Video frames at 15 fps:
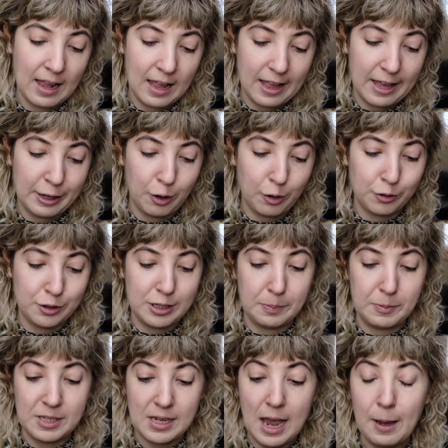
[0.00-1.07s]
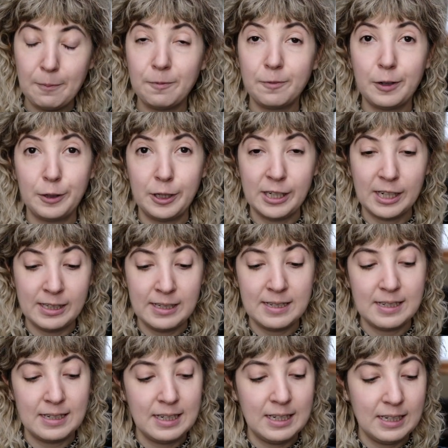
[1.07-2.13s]
It all zips up very
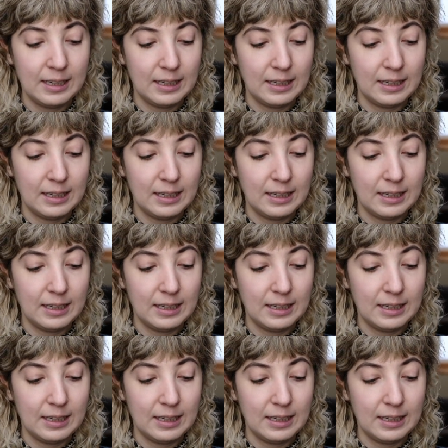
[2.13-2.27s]
nicely.